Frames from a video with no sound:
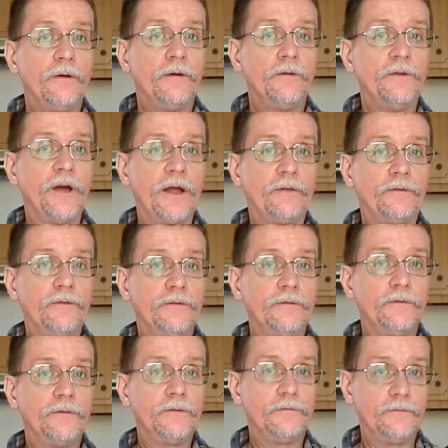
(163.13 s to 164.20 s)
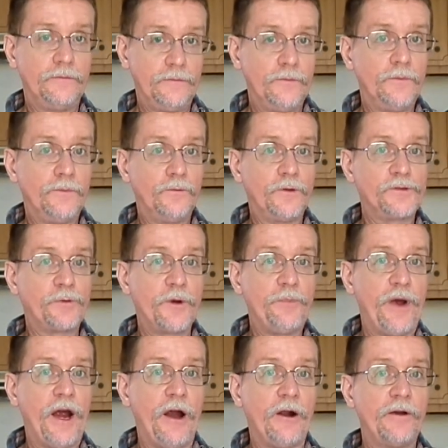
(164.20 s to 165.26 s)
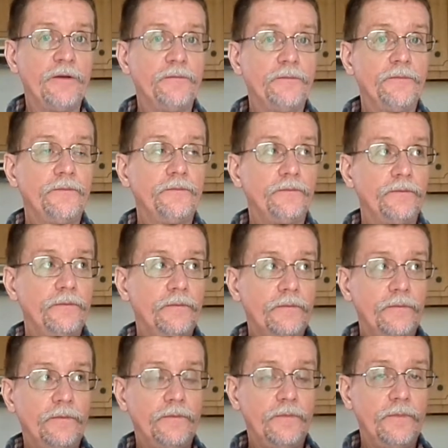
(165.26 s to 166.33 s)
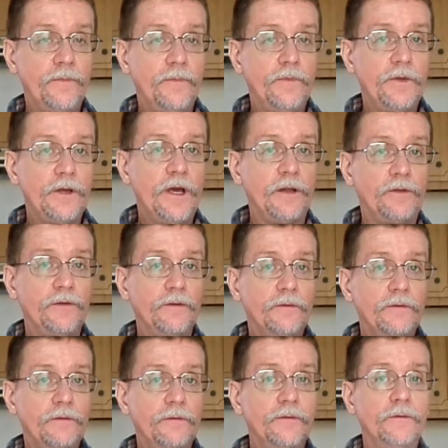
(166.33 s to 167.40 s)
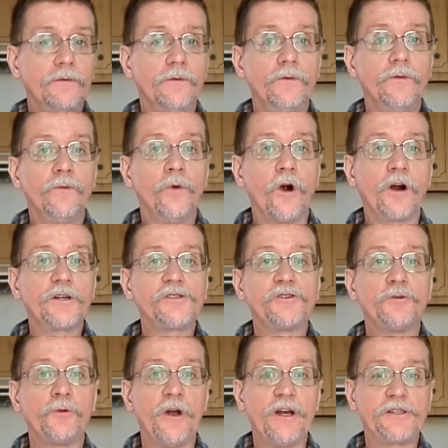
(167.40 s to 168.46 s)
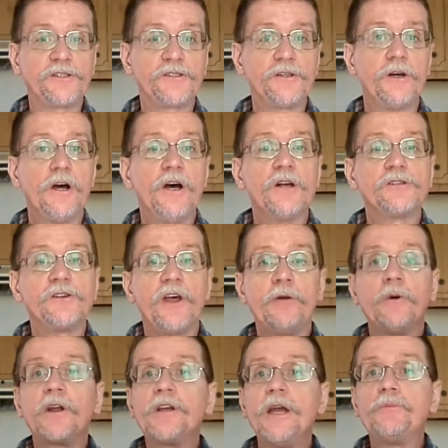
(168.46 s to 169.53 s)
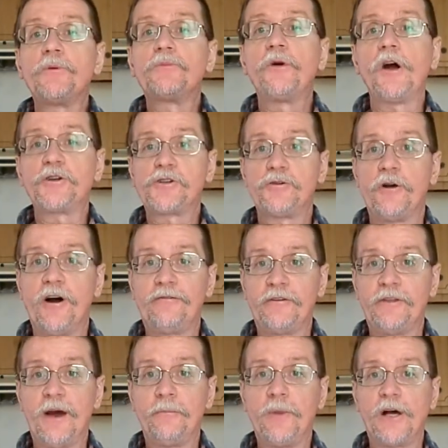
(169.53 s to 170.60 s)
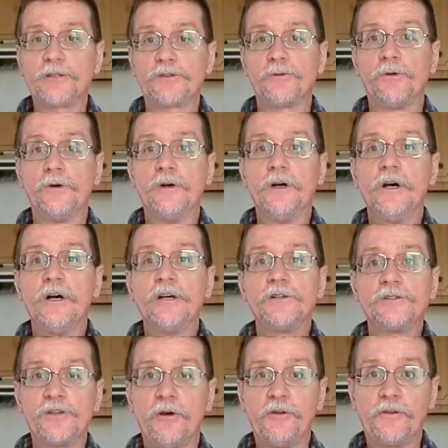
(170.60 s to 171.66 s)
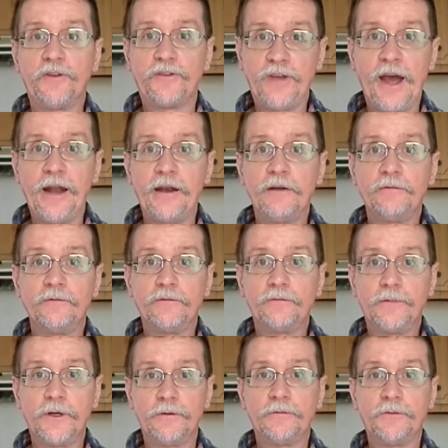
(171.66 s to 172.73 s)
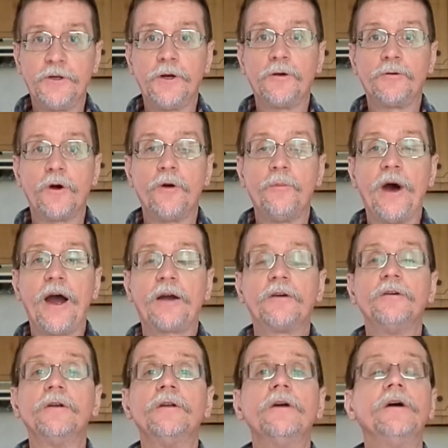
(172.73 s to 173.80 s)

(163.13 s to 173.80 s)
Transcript: that was repaired, it works the wrist. So they want to keep the pressure off of that muscle, so that the tendon can, grow back good.